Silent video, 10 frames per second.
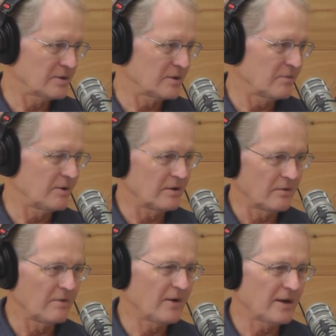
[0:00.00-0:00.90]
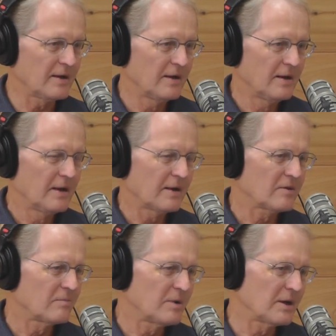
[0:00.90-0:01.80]
So we, you know, we've had like
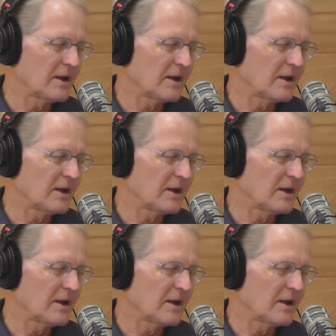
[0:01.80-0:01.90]
there have been